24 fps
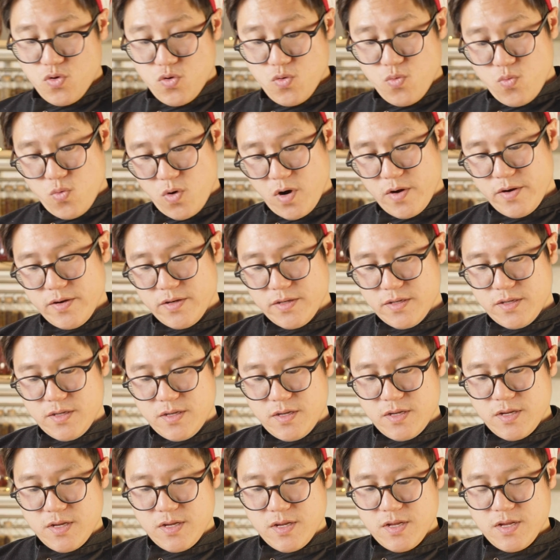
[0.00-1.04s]
you want
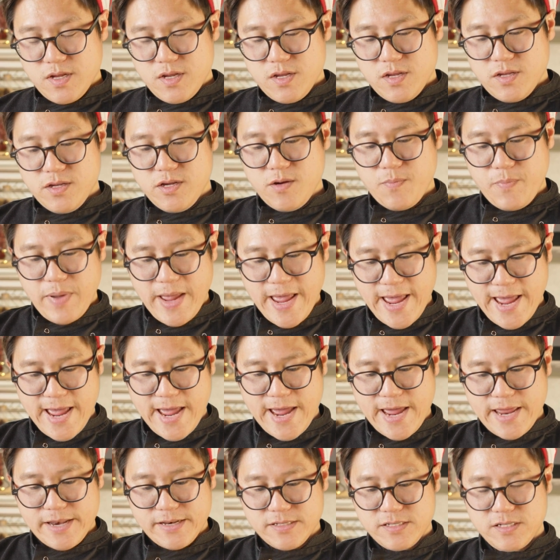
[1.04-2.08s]
your
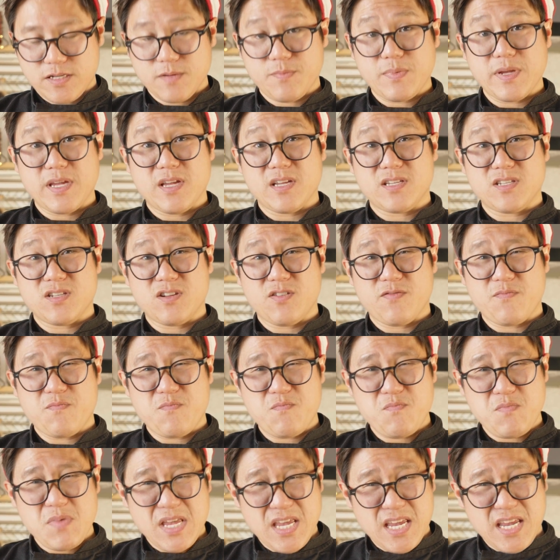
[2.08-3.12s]
pan to be a sort of
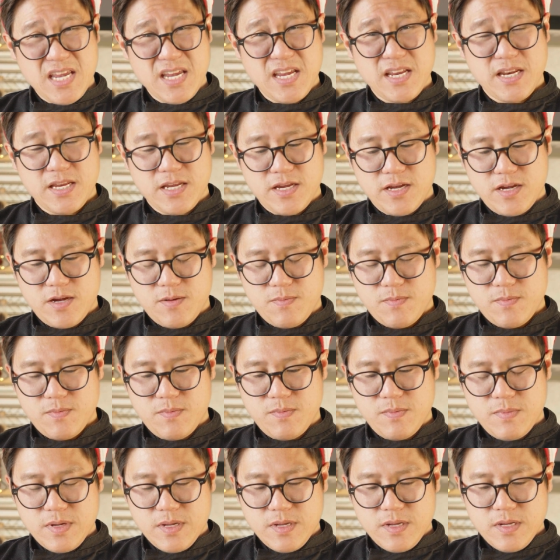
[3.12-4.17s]

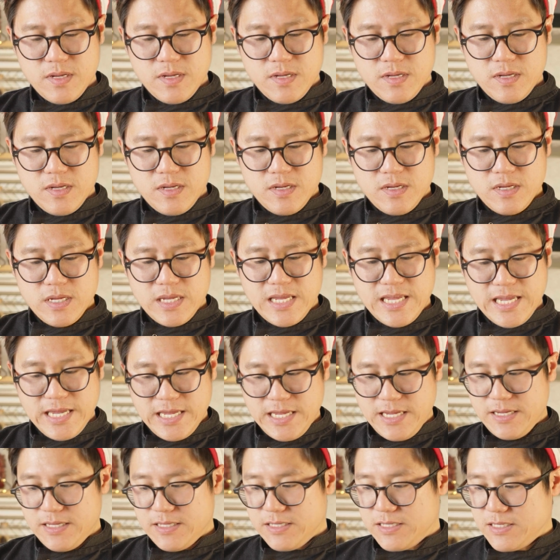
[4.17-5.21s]
medium
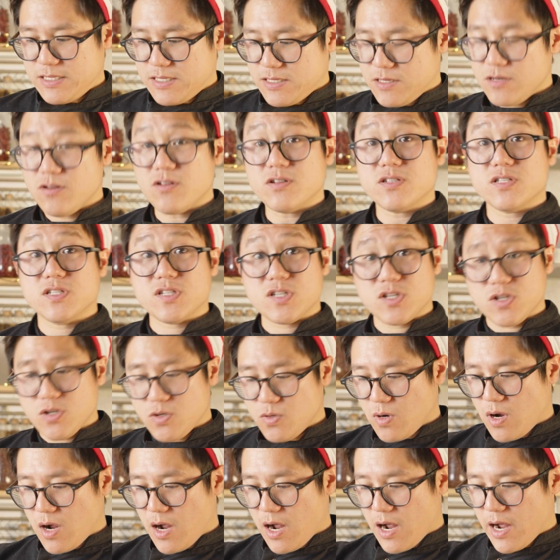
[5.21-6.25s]
heat, not
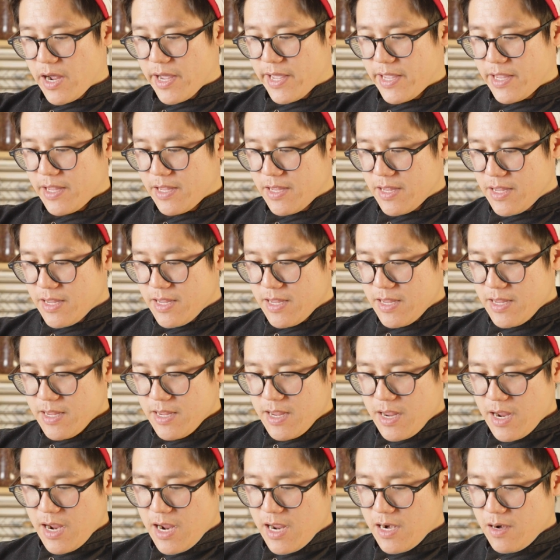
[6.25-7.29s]
too high.
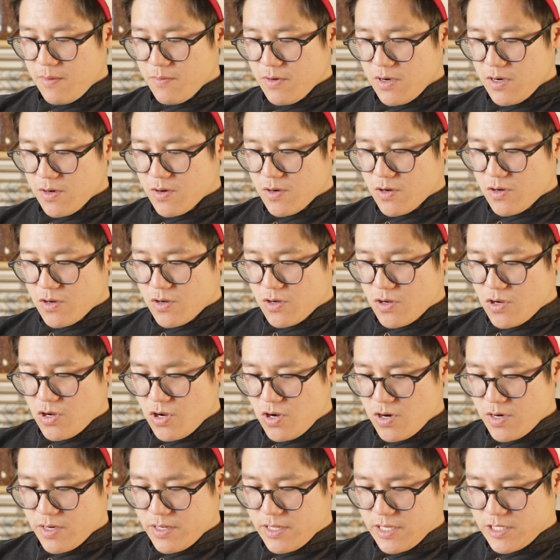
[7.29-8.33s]
And I'm going to
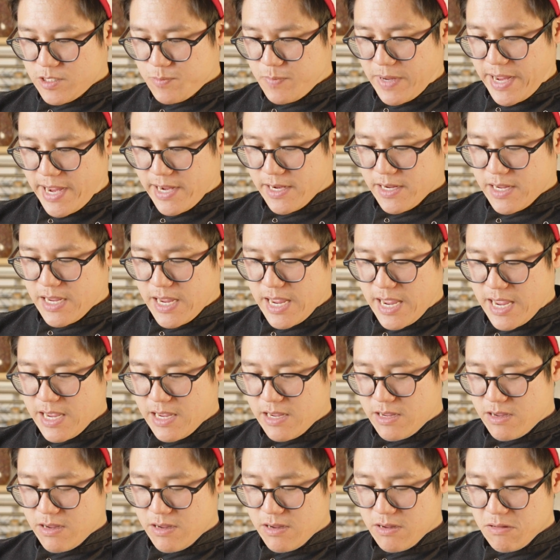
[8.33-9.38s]
cook this
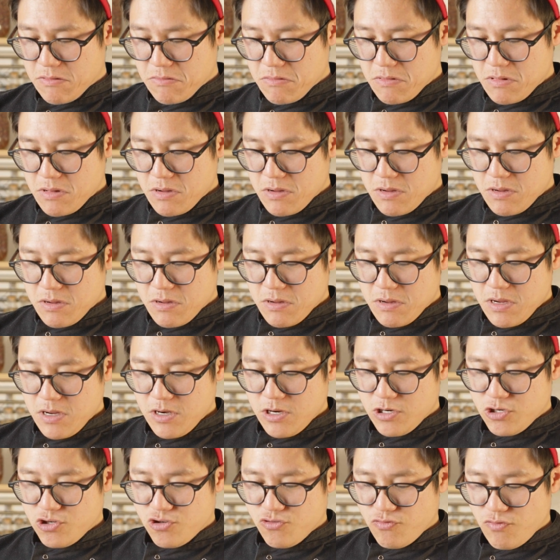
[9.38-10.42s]
pancake in
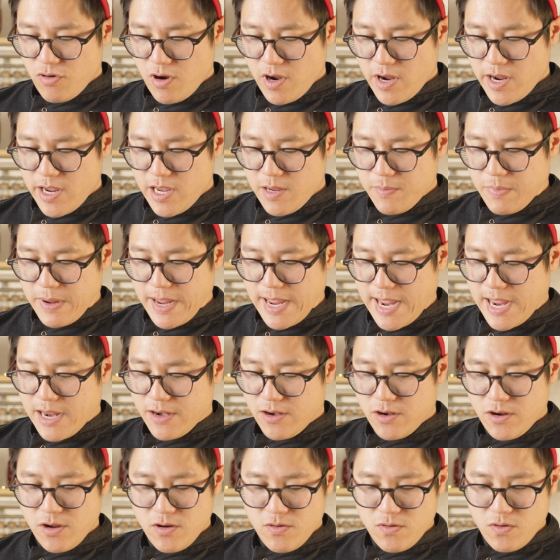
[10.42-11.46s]
a dry
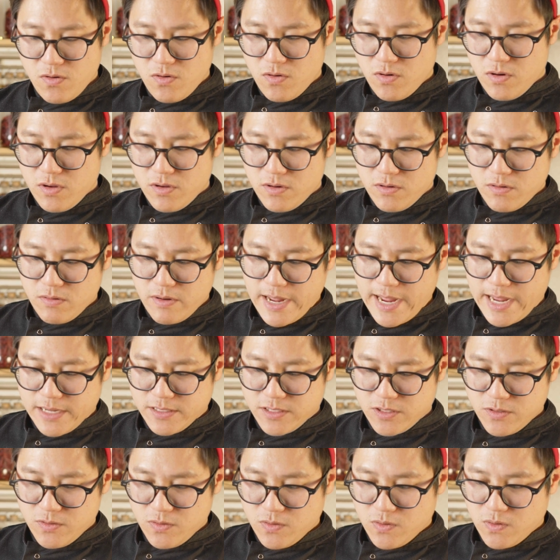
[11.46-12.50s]
pan, no oil
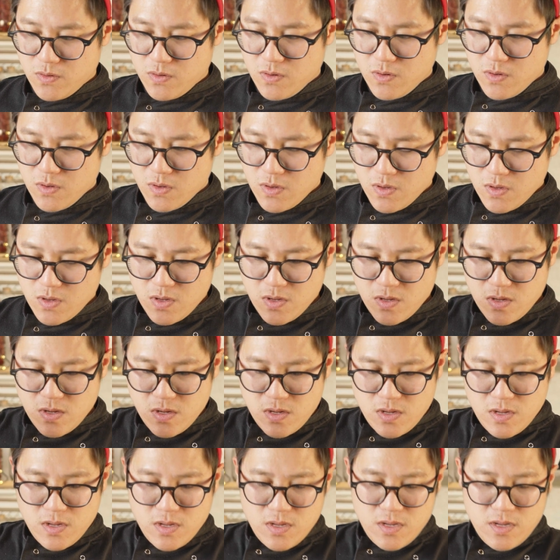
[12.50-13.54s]
at all.
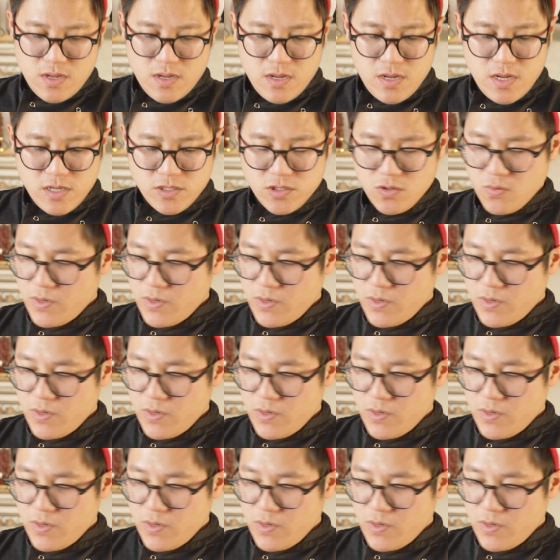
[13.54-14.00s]
It's